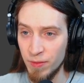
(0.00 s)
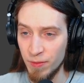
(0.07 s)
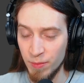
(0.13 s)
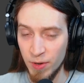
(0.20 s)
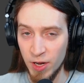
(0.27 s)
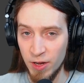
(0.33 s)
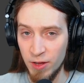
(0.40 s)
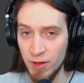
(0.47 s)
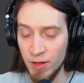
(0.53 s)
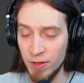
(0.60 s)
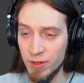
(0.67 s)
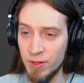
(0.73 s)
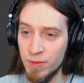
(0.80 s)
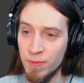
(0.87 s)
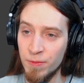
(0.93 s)
by a
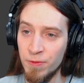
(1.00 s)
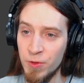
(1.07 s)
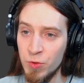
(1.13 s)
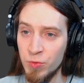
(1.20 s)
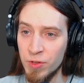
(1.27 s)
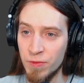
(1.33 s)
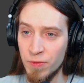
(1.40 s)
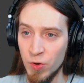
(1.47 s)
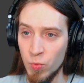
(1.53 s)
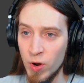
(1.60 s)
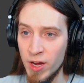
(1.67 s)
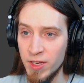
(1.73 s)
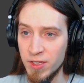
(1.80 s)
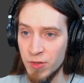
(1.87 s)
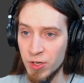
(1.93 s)
few different
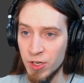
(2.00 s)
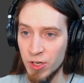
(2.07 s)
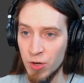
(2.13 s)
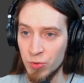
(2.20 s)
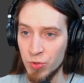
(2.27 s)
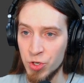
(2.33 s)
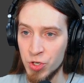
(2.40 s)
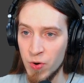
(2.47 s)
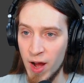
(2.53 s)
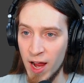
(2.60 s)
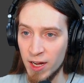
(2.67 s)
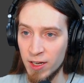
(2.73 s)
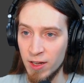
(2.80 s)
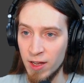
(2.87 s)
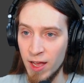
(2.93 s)
ways. You can go to
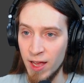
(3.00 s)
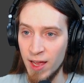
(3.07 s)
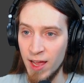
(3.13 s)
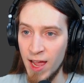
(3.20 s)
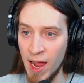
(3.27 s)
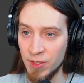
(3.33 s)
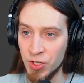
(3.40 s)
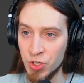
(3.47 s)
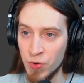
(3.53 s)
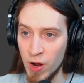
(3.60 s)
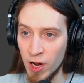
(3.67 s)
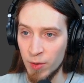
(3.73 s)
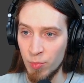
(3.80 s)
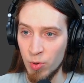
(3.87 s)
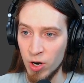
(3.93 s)
track, add a
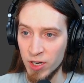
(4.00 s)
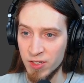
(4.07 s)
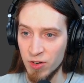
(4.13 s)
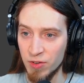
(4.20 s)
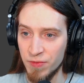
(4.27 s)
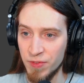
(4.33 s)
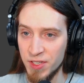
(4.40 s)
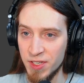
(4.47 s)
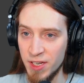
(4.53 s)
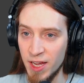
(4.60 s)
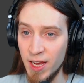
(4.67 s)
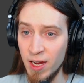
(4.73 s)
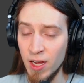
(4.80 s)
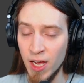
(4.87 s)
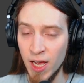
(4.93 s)
track, bar serve
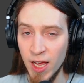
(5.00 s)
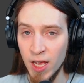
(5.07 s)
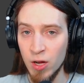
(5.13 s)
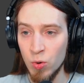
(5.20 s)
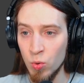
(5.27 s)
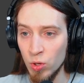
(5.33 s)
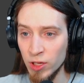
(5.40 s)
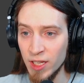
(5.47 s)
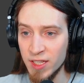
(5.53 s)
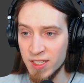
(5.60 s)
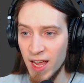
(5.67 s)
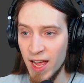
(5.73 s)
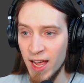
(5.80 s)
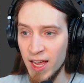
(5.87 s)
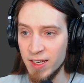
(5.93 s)
VCA. Let's
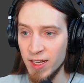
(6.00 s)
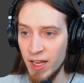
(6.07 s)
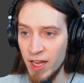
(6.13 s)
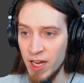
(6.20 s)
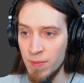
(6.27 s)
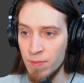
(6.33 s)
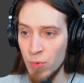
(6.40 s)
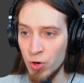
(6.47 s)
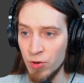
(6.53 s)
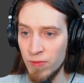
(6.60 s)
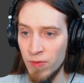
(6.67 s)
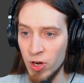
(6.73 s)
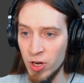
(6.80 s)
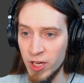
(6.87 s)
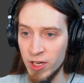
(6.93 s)
add a
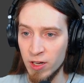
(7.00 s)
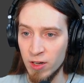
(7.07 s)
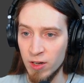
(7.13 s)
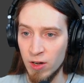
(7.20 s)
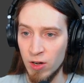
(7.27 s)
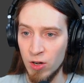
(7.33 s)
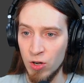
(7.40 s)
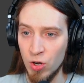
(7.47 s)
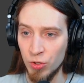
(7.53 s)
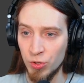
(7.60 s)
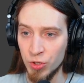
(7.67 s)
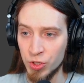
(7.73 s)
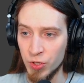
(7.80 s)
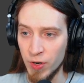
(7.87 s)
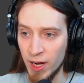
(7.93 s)
monophonic
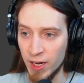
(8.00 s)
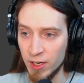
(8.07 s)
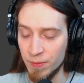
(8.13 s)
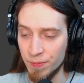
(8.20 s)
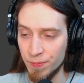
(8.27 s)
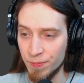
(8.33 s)
audio track.